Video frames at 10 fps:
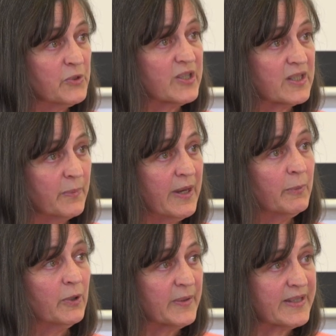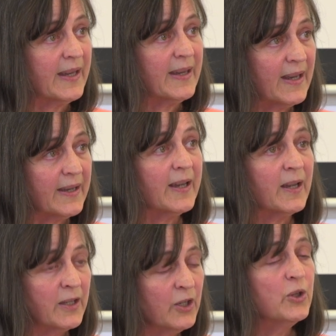we're just the people who are saying, yeah, yeah,
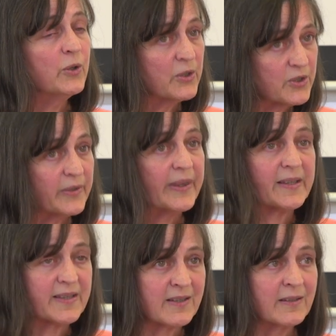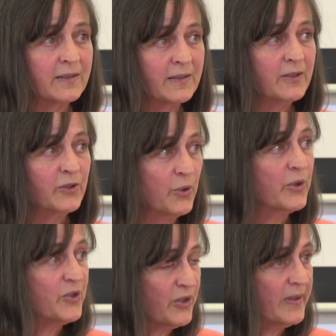you can do this. You
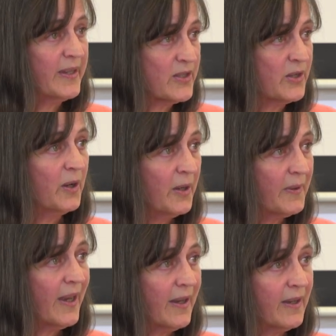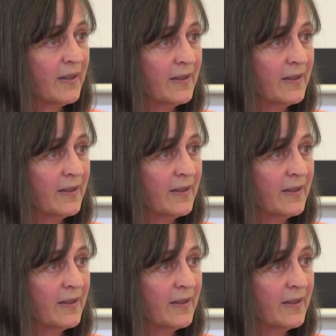can do this, you're okay.